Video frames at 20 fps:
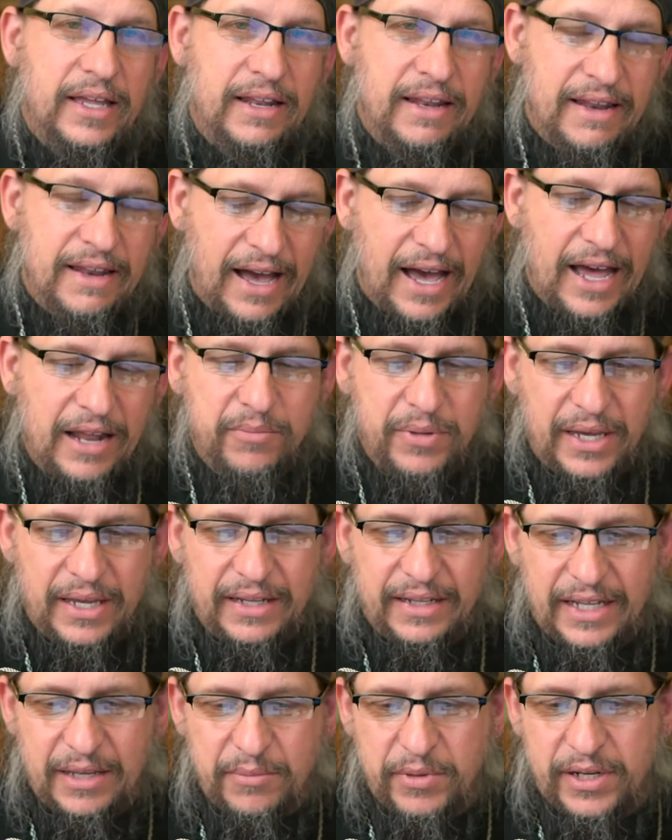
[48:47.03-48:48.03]
not
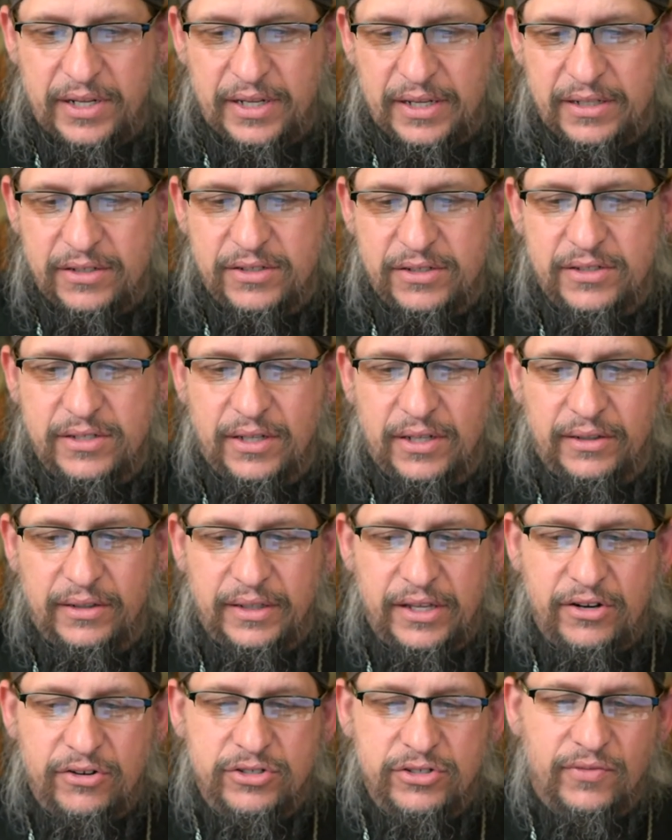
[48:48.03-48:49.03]
being limited to the
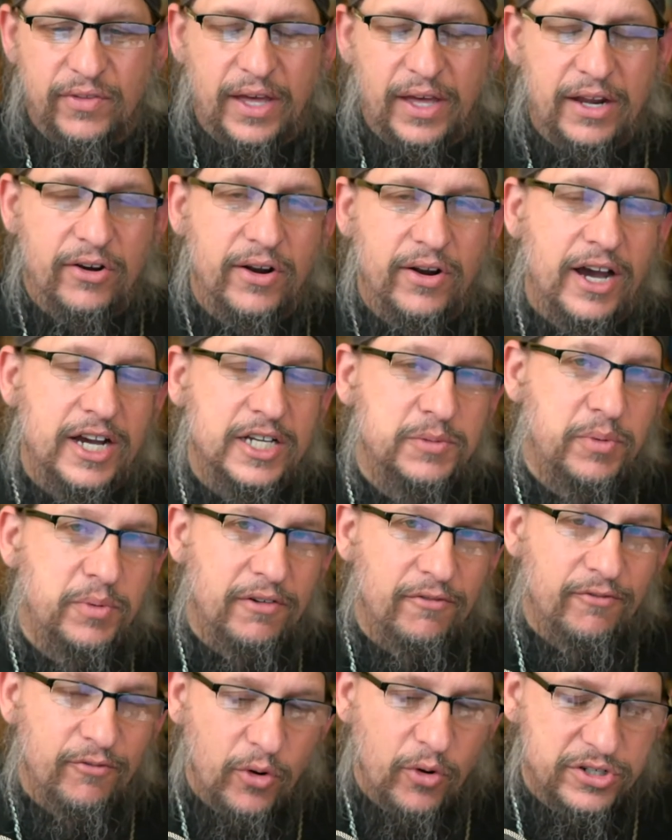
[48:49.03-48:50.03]
leaders of the heterodox,
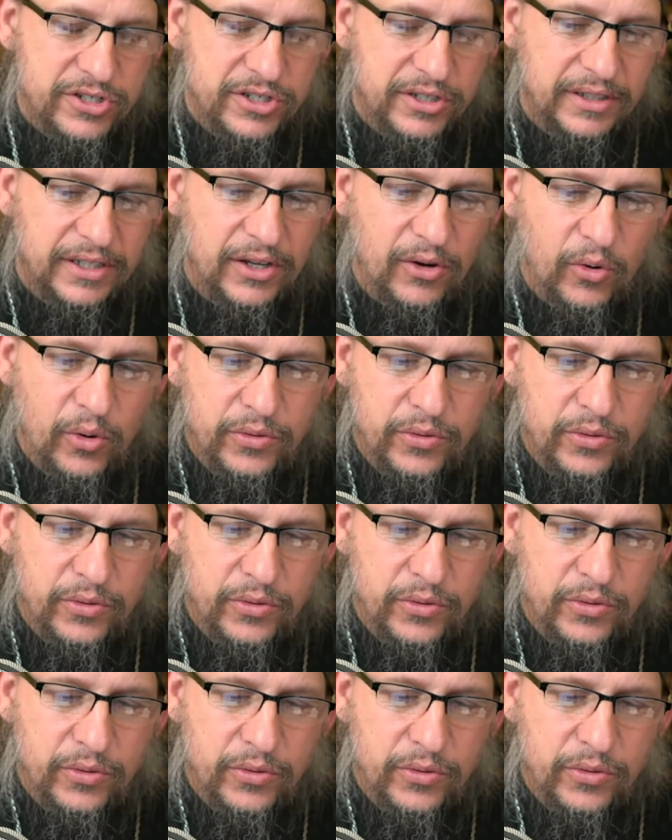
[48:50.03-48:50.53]
but unfortunately,